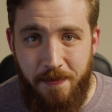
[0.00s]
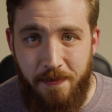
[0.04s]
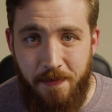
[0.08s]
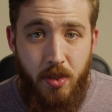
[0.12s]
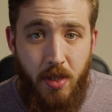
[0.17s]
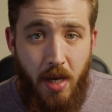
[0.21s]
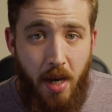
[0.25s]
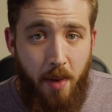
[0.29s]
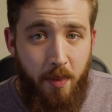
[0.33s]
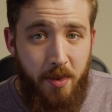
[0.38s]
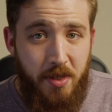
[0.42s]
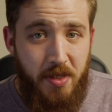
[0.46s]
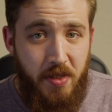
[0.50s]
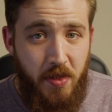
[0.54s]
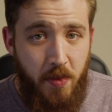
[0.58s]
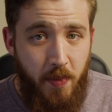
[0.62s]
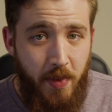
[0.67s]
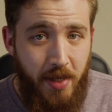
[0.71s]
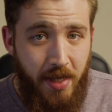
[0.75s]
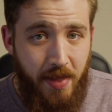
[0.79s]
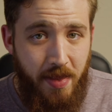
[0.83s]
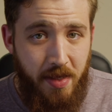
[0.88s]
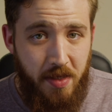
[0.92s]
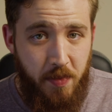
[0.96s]
So I'm
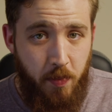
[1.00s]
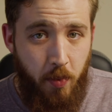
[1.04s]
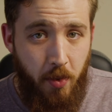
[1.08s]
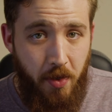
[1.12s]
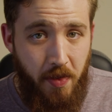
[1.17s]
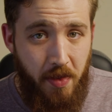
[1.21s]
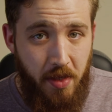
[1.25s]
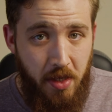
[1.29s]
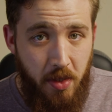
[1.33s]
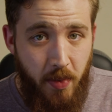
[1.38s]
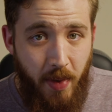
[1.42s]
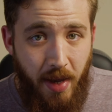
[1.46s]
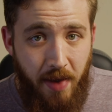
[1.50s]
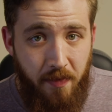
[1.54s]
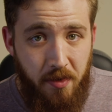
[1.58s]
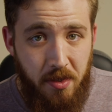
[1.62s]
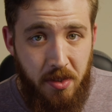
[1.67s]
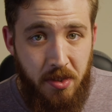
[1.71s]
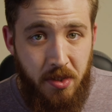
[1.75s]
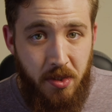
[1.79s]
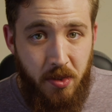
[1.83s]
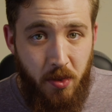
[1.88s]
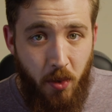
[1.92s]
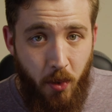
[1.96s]
assuming at this point that you have
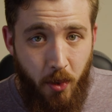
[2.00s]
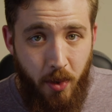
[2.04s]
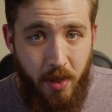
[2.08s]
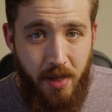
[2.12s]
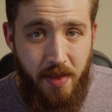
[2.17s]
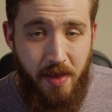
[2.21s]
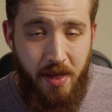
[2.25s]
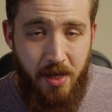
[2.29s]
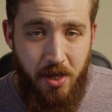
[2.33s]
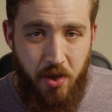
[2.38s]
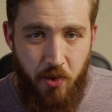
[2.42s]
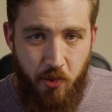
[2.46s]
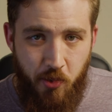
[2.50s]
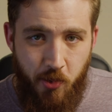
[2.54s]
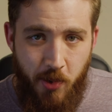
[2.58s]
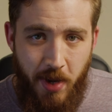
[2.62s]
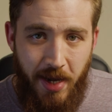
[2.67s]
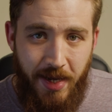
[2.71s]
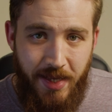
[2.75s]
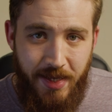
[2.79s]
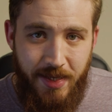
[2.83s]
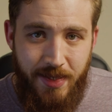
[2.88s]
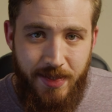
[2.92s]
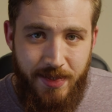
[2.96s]
a story that you're
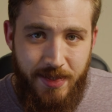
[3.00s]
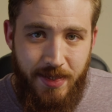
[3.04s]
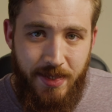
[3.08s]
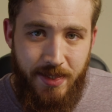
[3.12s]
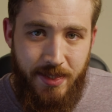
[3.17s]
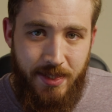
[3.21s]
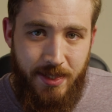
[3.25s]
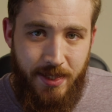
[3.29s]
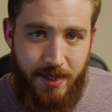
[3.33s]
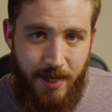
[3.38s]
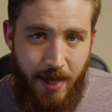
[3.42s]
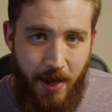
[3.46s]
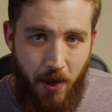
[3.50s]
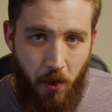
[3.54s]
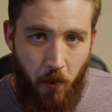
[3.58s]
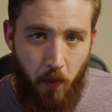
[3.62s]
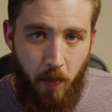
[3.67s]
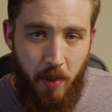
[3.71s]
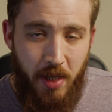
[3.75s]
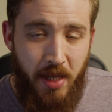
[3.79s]
ready to tell.